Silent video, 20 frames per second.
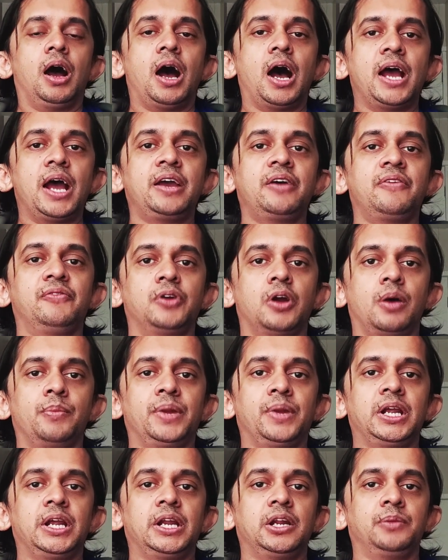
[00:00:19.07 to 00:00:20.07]
I have
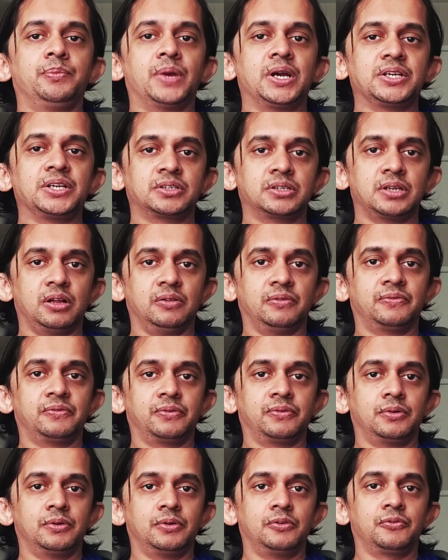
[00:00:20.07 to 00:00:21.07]
nominated
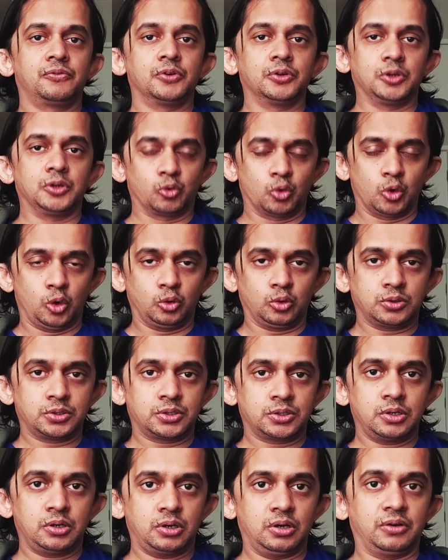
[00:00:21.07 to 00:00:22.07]
myself for the
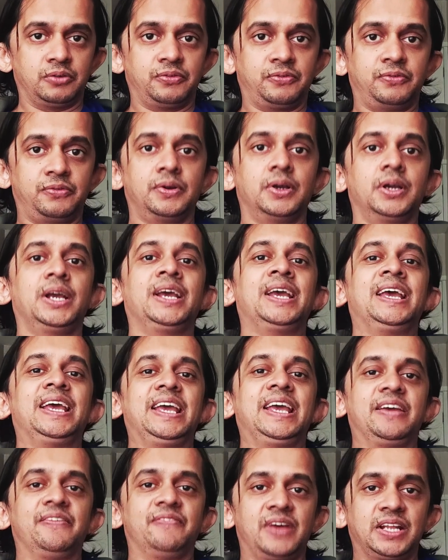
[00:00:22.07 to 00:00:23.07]
roles of
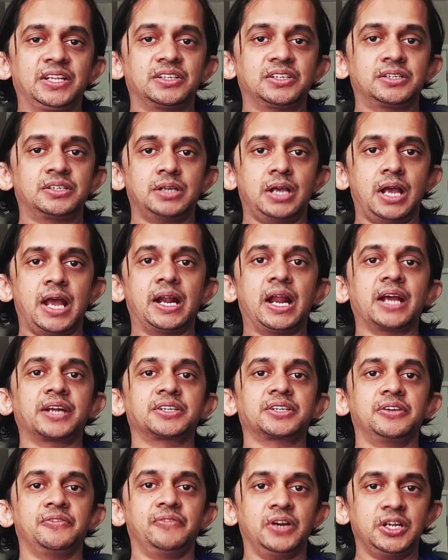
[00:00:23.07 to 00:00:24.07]
Events and
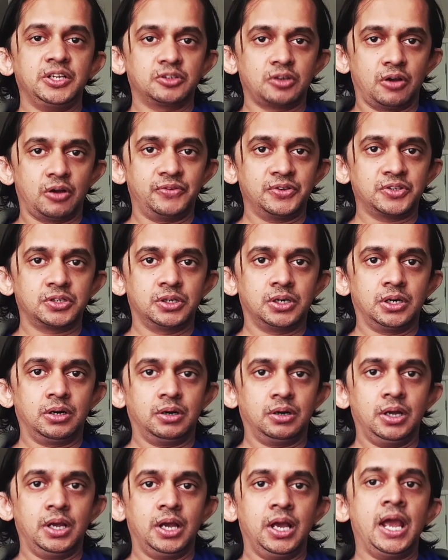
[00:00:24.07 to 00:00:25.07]
Activities
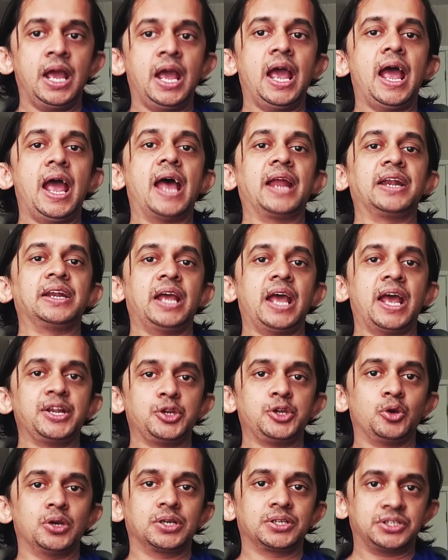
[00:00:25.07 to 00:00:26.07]
Officer and
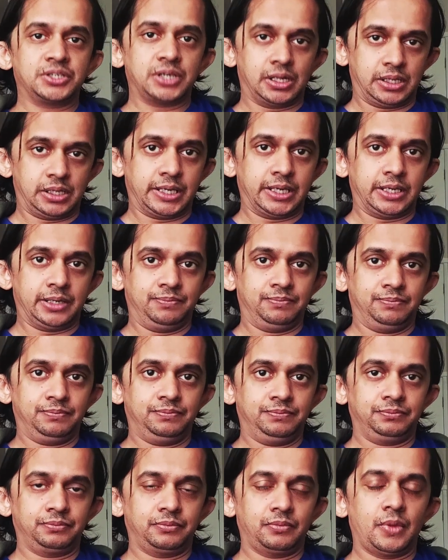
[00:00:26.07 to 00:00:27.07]
NUS Delegate.
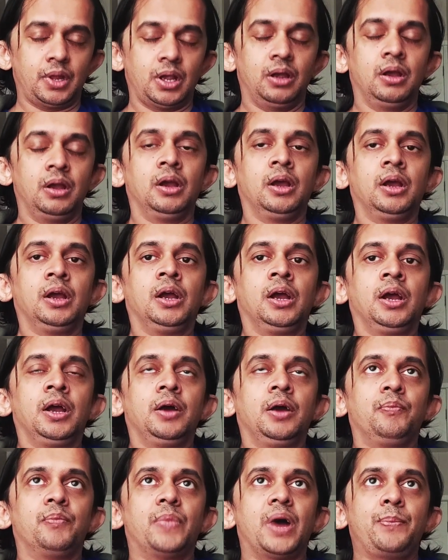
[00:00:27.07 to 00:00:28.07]

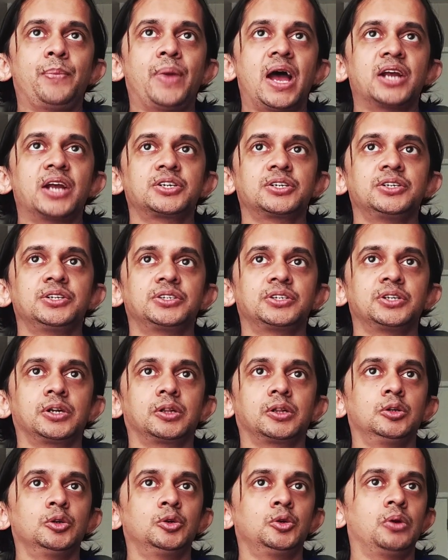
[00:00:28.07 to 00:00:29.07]
My passions
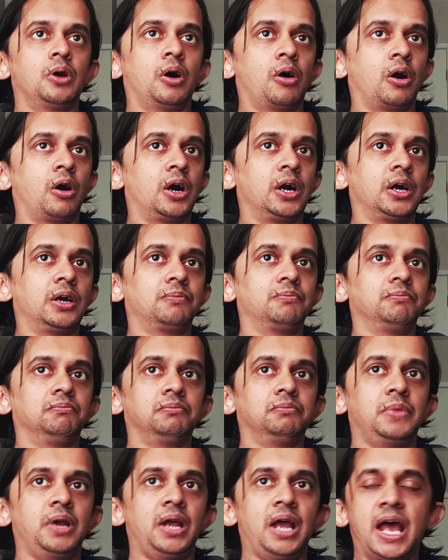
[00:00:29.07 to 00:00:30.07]
include art,
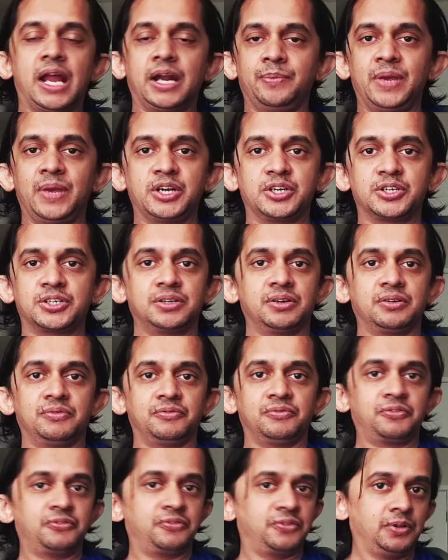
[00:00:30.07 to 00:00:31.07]

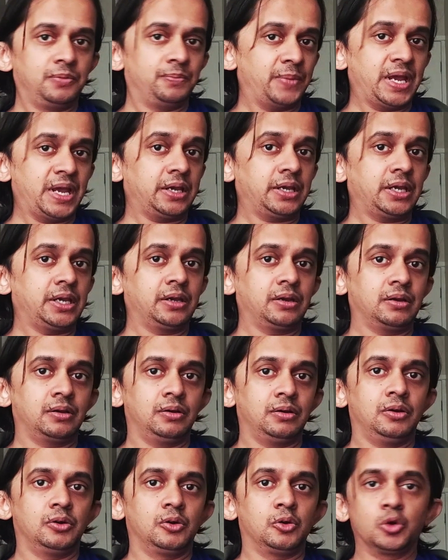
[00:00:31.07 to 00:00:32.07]
animation, filmmaking,
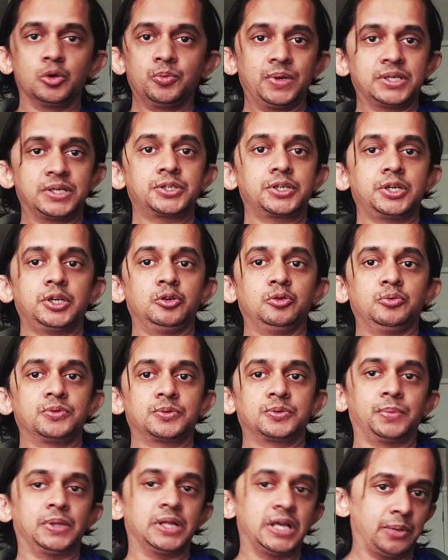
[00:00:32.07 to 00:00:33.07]
Rubik's
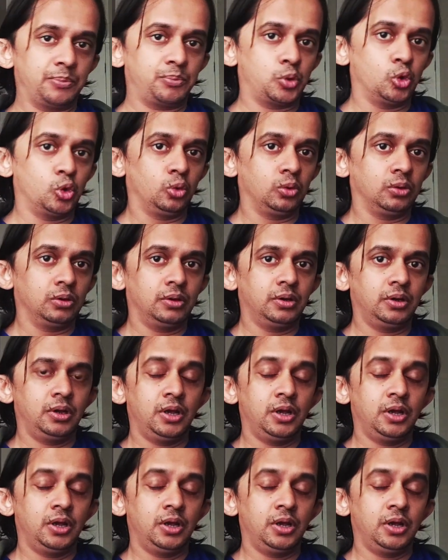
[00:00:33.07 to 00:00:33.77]
Cubes, playing pool,